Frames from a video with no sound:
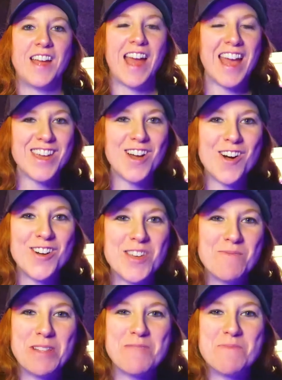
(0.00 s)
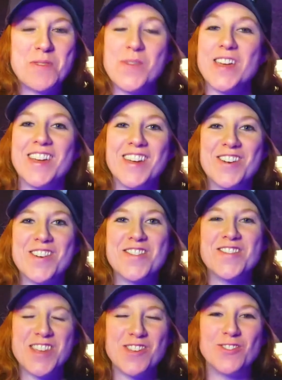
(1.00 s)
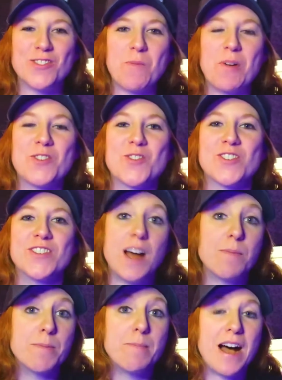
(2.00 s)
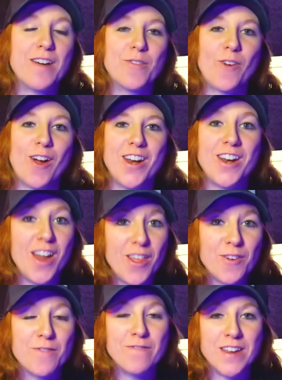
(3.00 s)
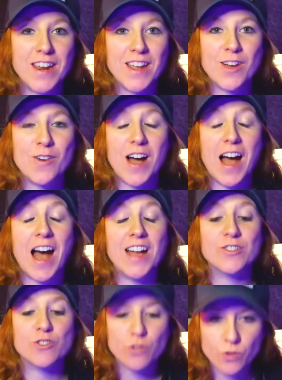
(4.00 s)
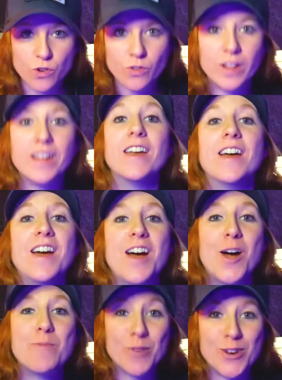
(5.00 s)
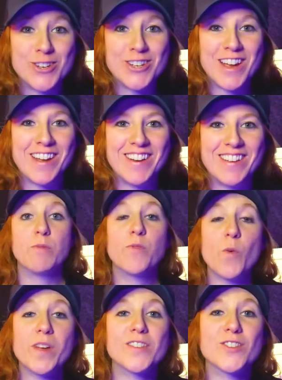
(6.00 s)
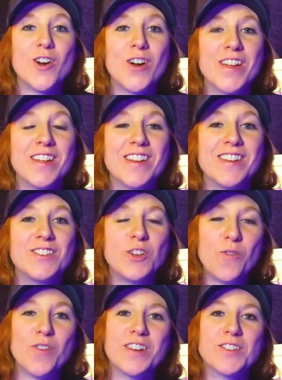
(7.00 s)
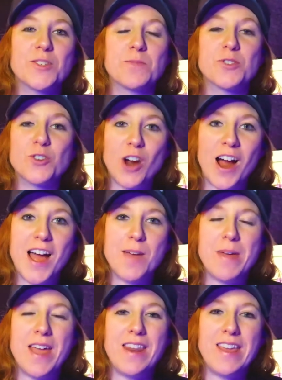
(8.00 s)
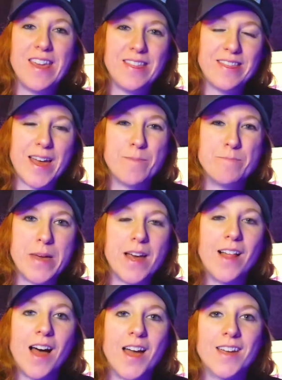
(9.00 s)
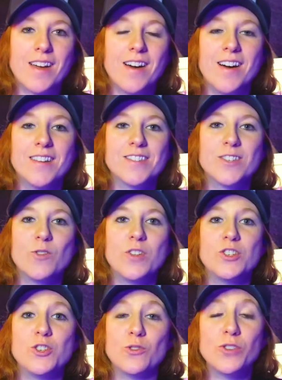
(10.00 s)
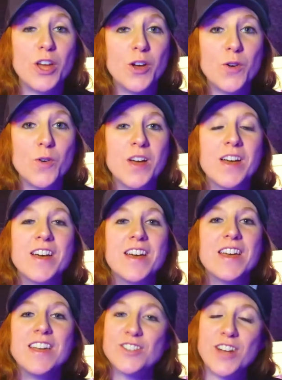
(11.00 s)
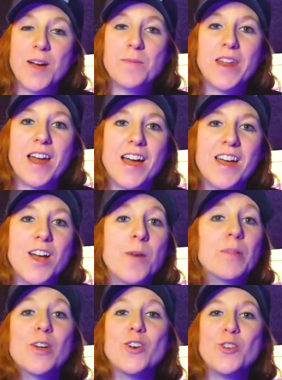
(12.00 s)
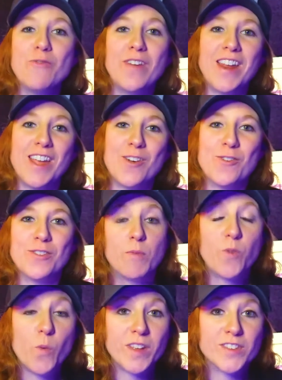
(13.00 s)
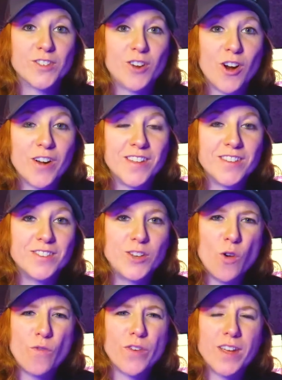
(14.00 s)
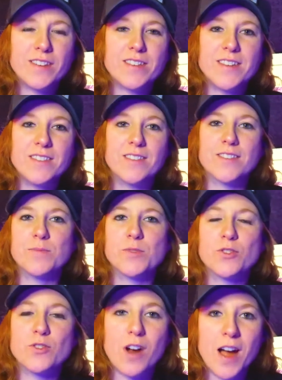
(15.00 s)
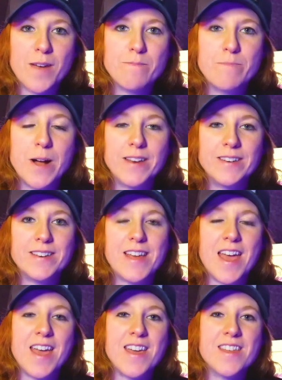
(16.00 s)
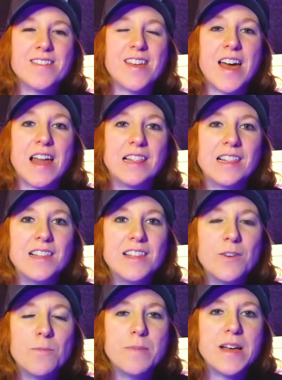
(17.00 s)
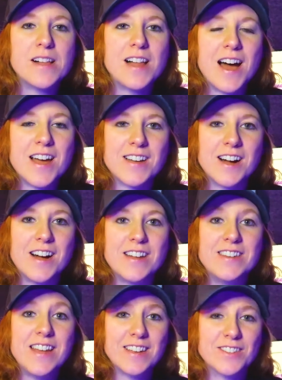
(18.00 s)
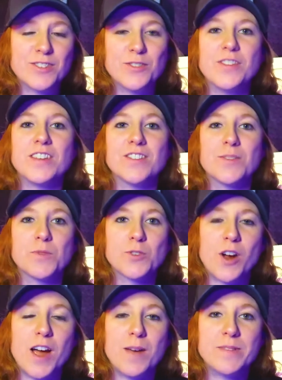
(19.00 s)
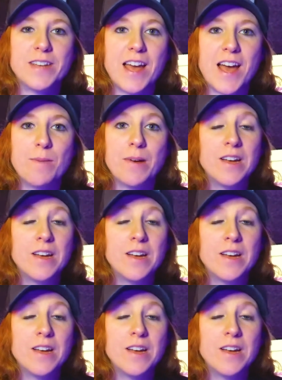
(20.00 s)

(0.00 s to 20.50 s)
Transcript: Hey y'all, Emily Bowie here. Thank you so much for stopping by for another video. I truly appreciate it. Before we get started, don't forget to subscribe and hit that bell icon so that you'll know each time that I upload a new video. Before we get started, don't forget to hit the subscribe button and that little bell icon next to the subscribe tab